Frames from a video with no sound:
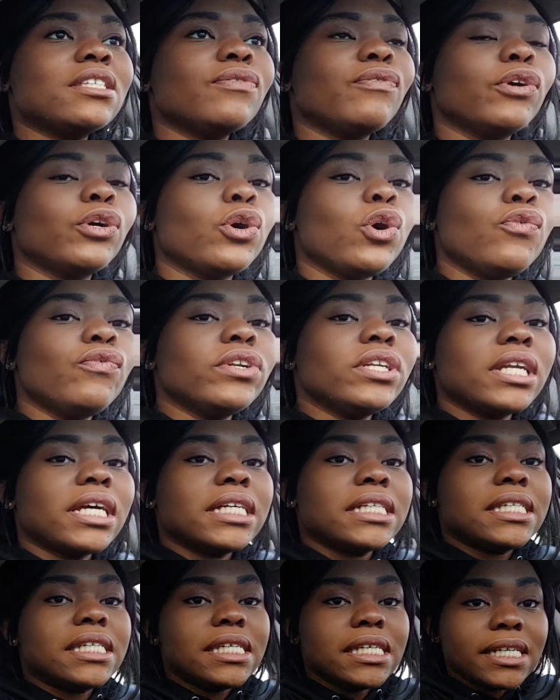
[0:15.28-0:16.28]
for
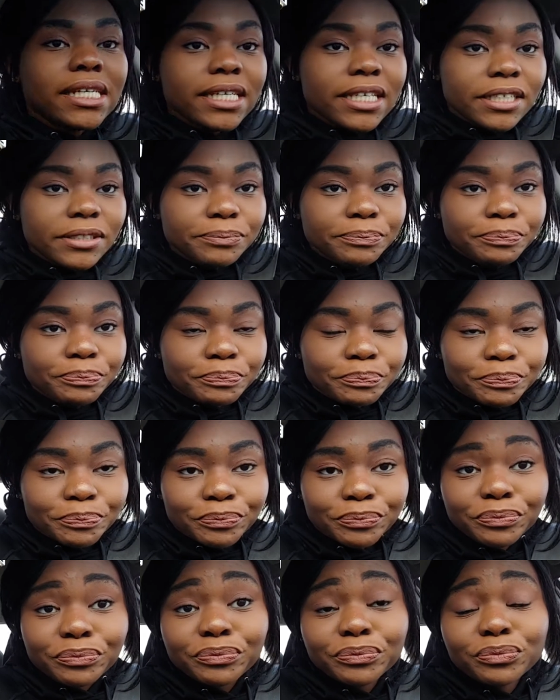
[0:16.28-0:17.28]
COVID-19.
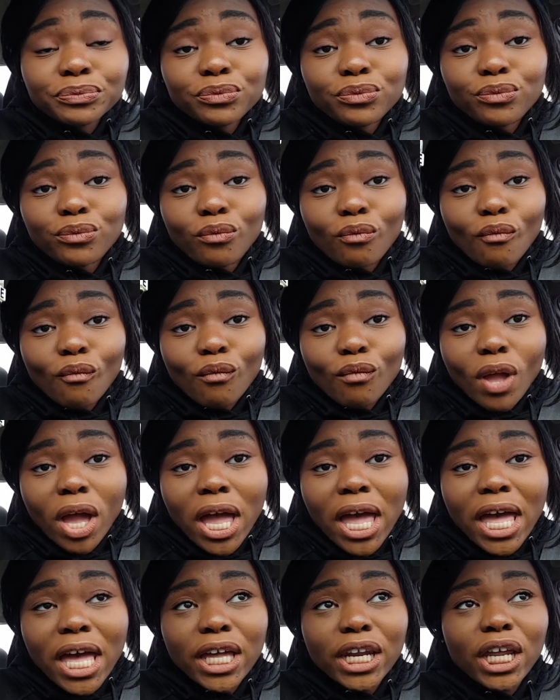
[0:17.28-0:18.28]

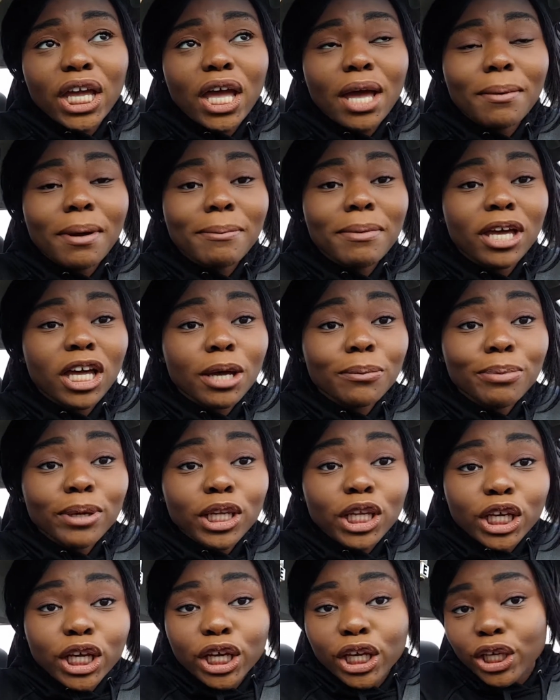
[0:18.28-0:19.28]
And my makeup is
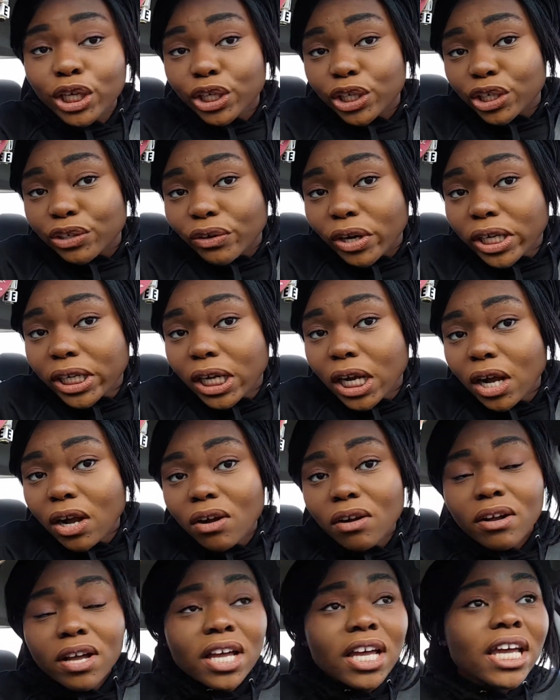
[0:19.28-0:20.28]
looking good right
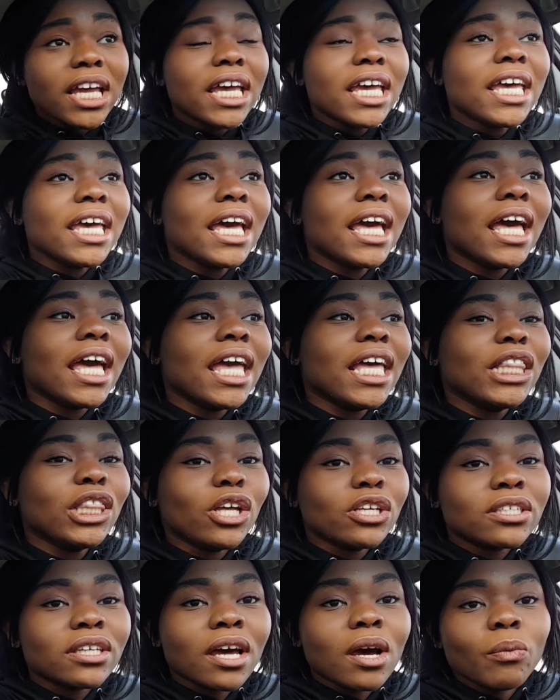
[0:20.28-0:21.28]
now. It
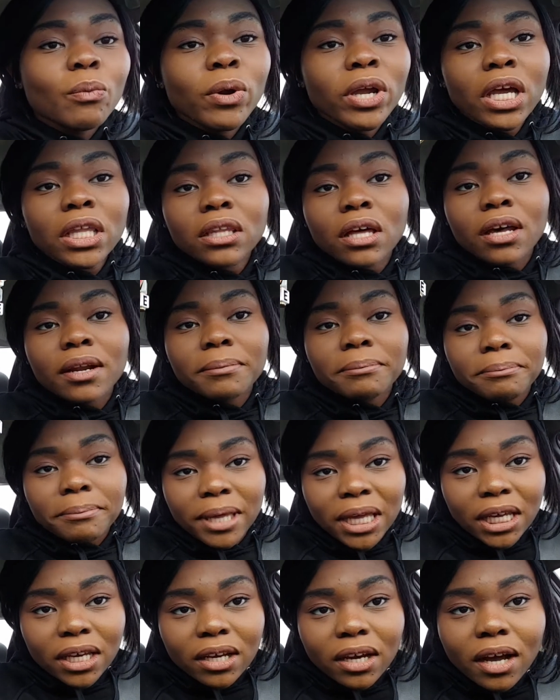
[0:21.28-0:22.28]
looks like I'm wearing a lot of
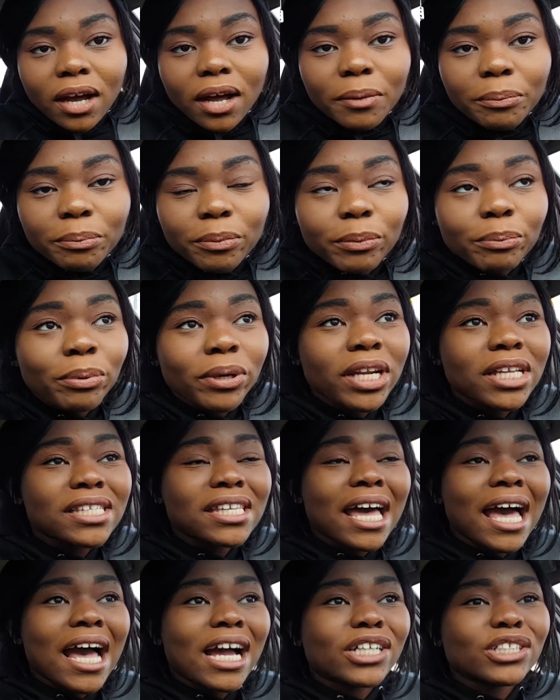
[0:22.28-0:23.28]
makeup, but it's
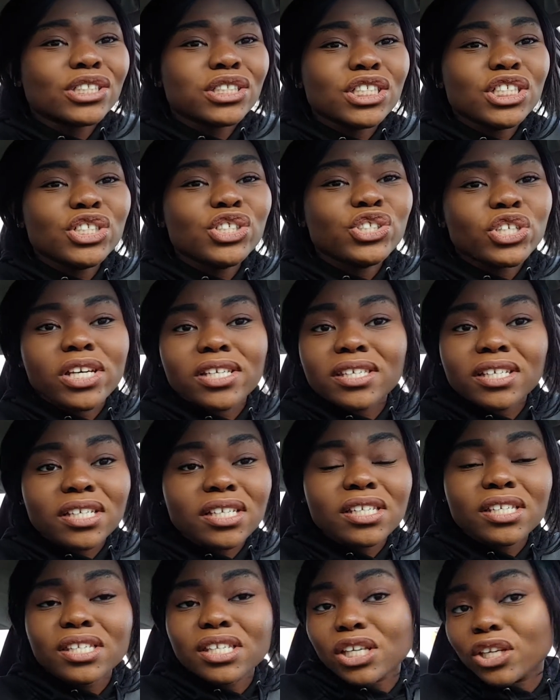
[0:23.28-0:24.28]
actually just
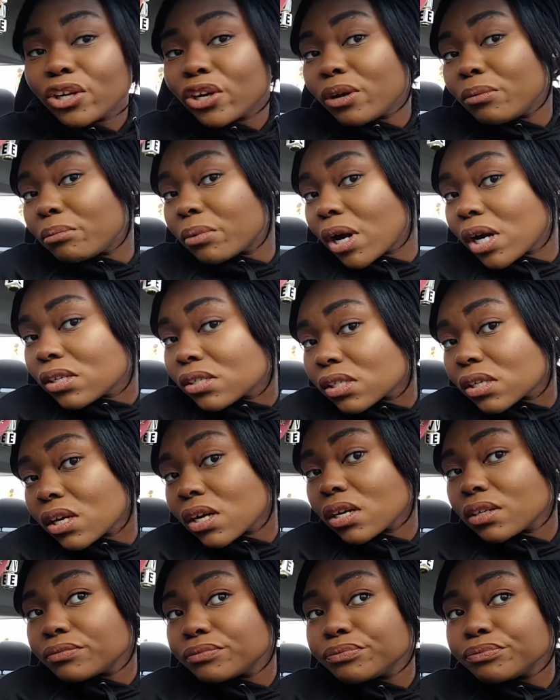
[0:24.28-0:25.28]
concealer and bronzer.
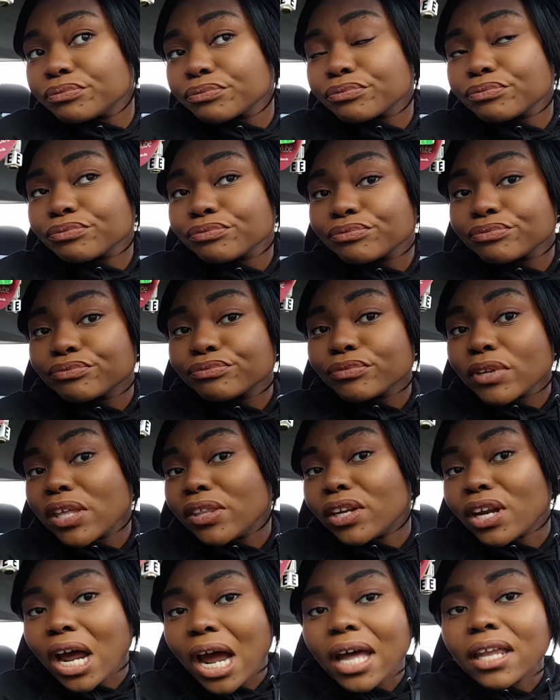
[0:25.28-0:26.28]
And
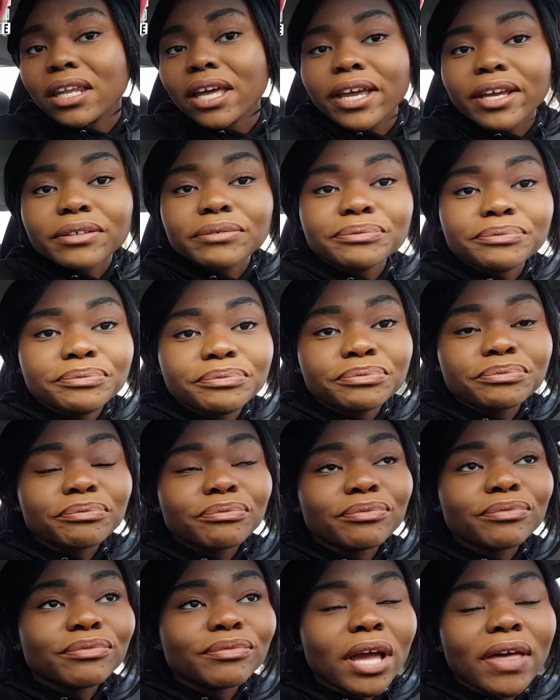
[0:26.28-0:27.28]
then highlight.
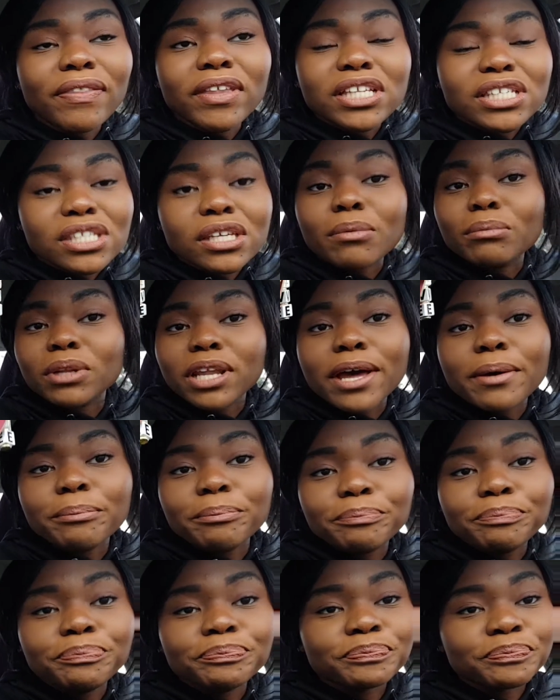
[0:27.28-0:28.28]
And then some lip.
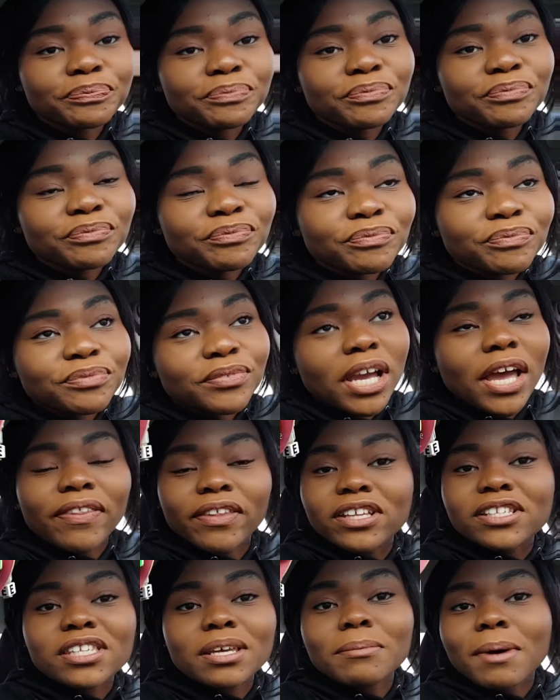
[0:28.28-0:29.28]
And then some